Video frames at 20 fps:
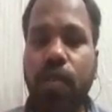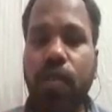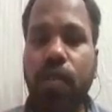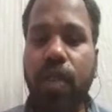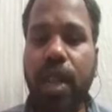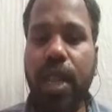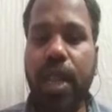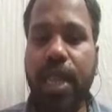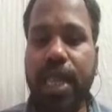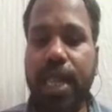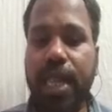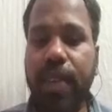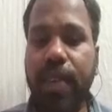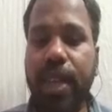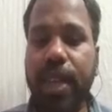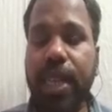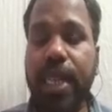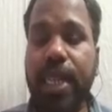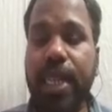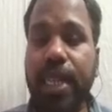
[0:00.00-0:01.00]
will
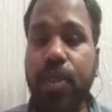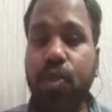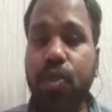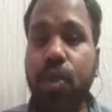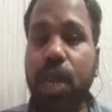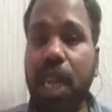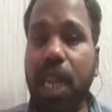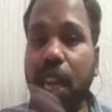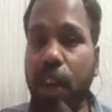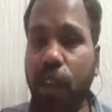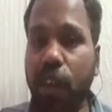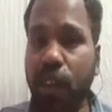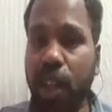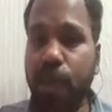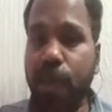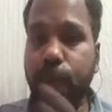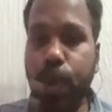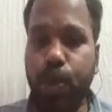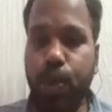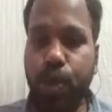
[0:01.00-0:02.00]
divide it into
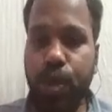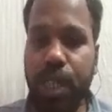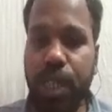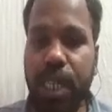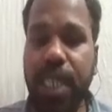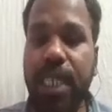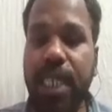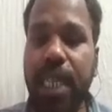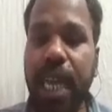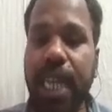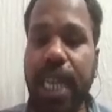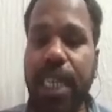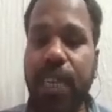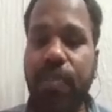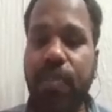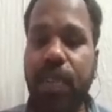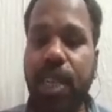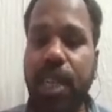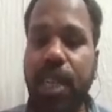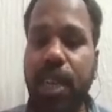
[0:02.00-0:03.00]
equal proportions and
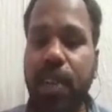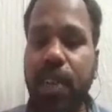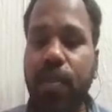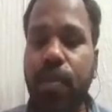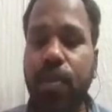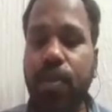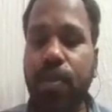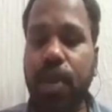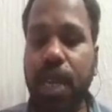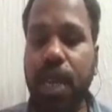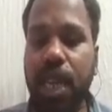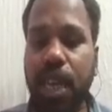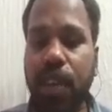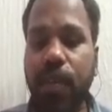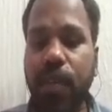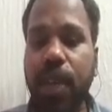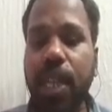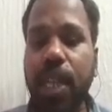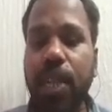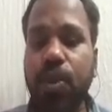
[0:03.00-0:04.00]
it will give
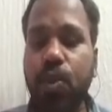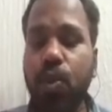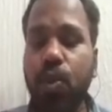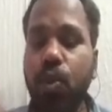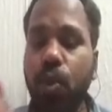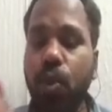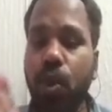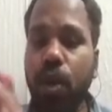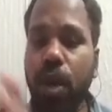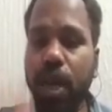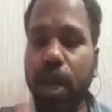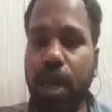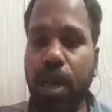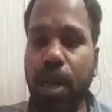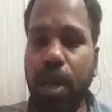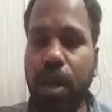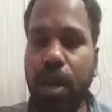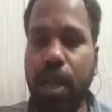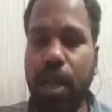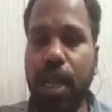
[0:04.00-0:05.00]
equally to
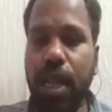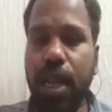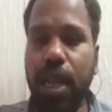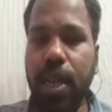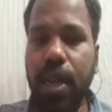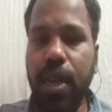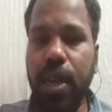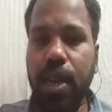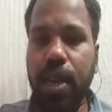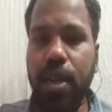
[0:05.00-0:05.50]
like